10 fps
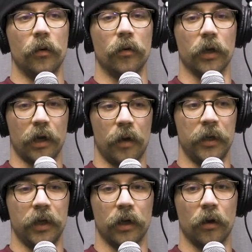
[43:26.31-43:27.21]
We're going to come
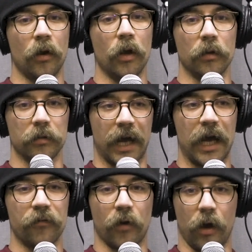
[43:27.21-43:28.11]
in here
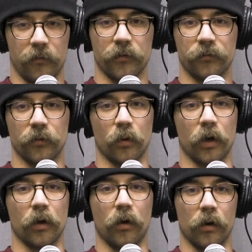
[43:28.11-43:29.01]
live off the
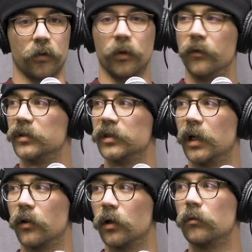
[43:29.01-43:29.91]
floor, all three of us
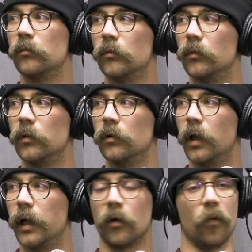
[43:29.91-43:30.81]
together,
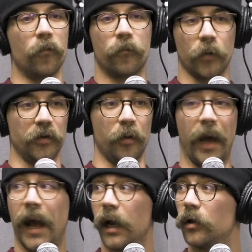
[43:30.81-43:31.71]
like front to
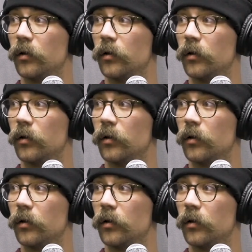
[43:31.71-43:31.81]
back.